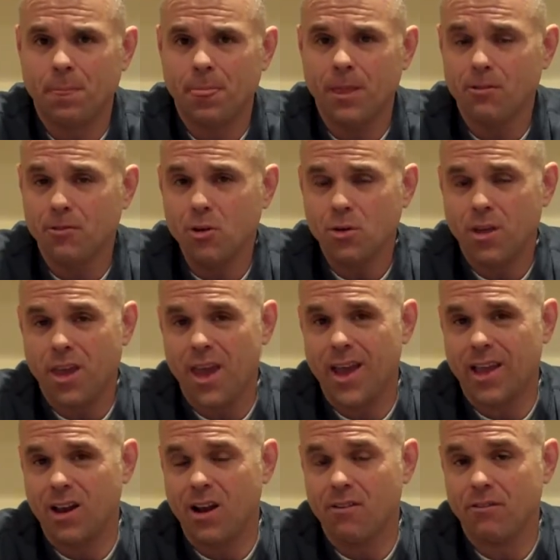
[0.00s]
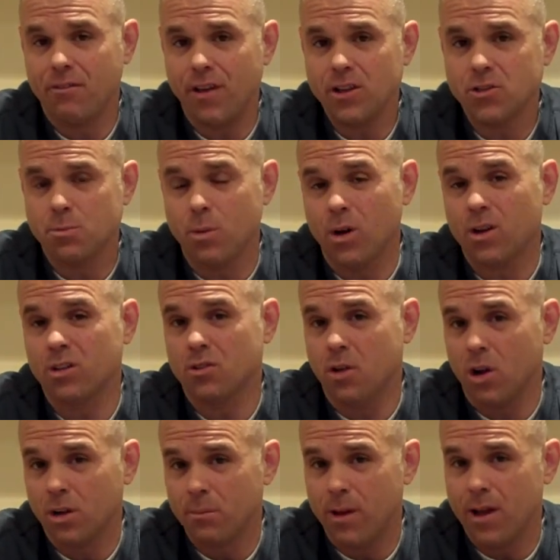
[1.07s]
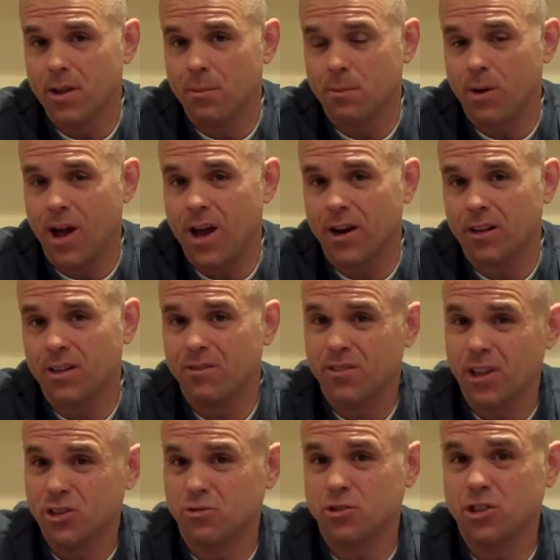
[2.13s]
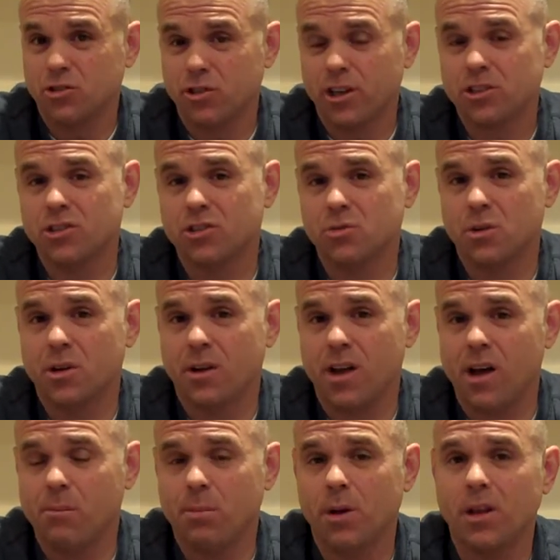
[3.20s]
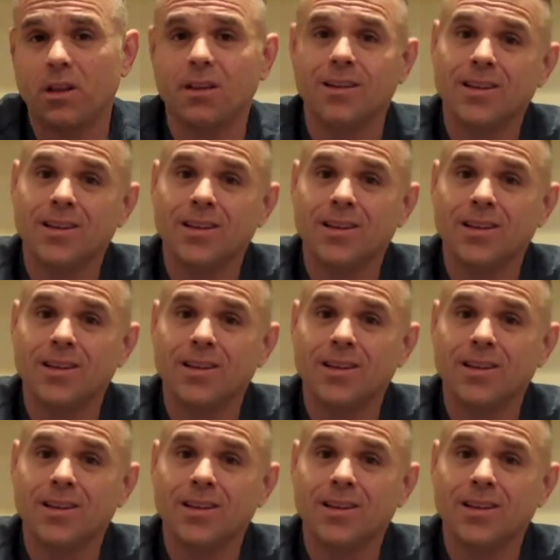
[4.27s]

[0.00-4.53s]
Now, if you can't get on Facebook and talk about your product, if there's restrictions with your company,